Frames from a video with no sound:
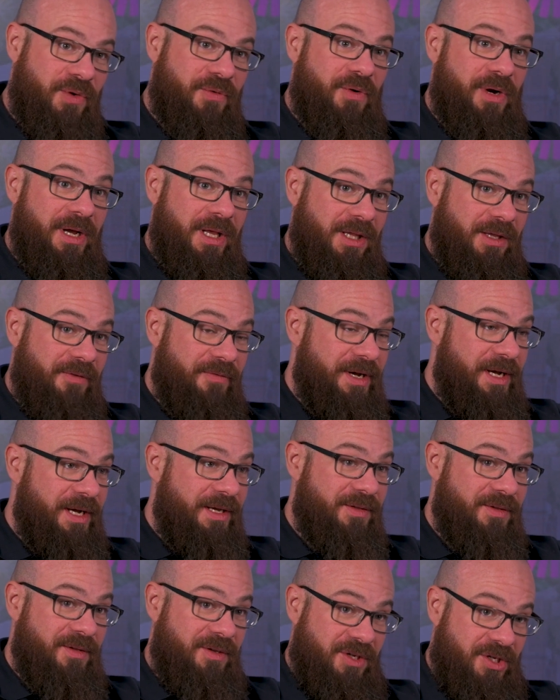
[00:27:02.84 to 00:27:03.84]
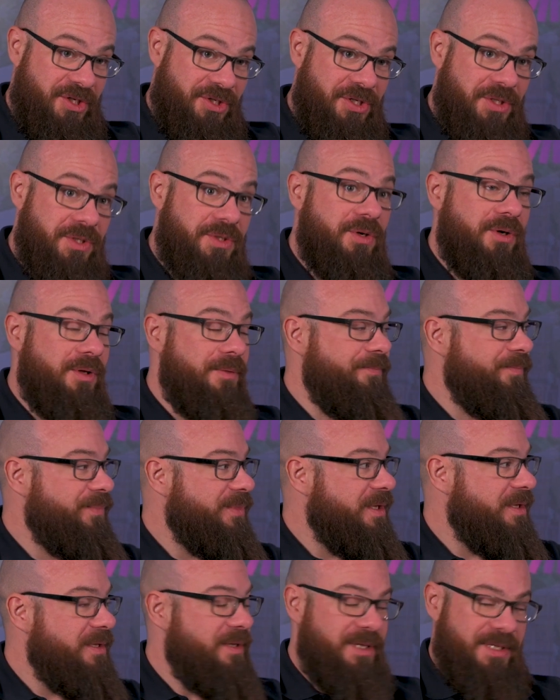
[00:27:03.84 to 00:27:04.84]
for Elevate Digital,
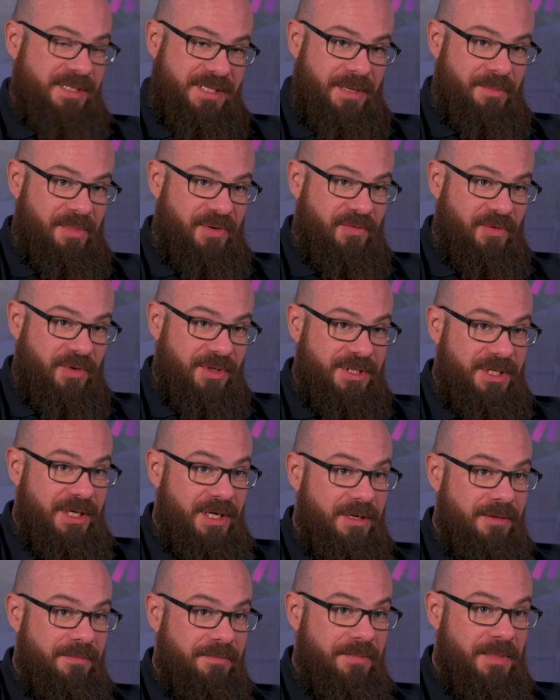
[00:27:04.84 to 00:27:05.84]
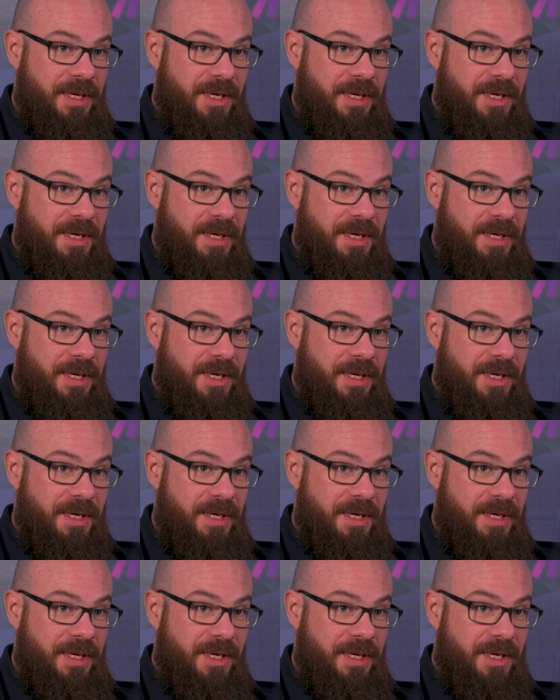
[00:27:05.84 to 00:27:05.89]
December 14.